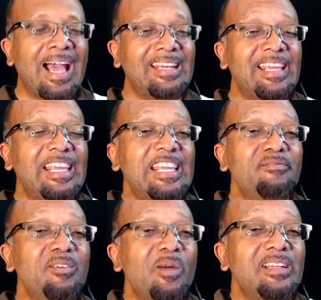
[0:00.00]
And they
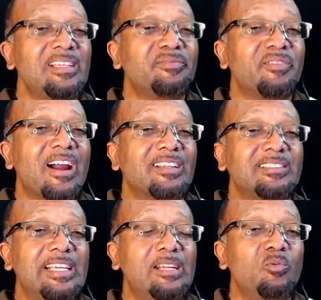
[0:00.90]
even went as far
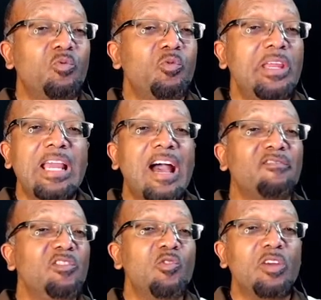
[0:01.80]
as saying, We
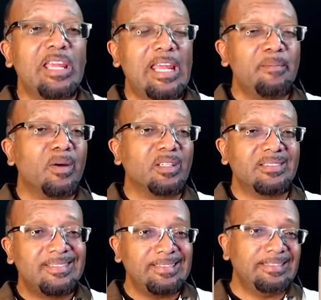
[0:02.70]
have no king
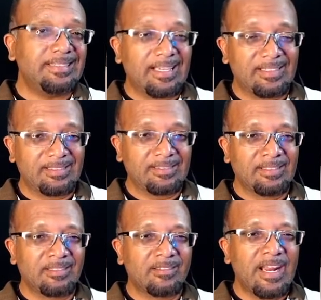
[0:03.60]
but Caesar.
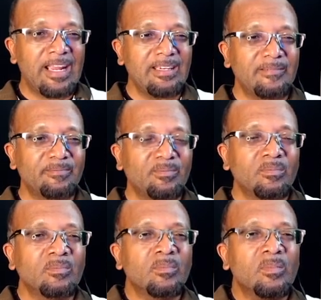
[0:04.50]
Right?
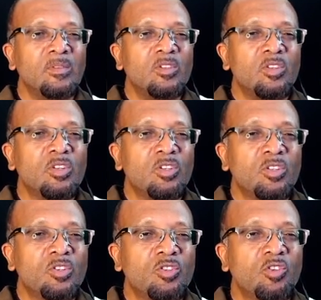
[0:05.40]

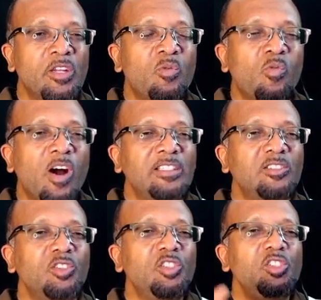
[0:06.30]
So they
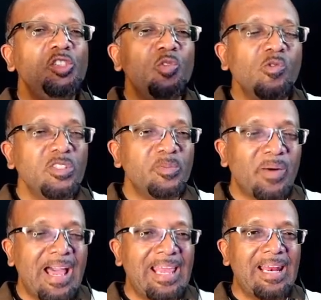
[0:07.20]
wanted to use
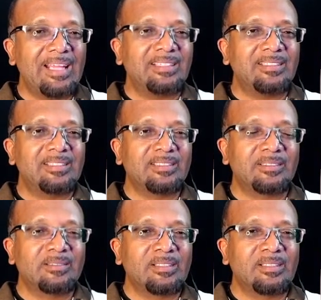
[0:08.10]
Pilate,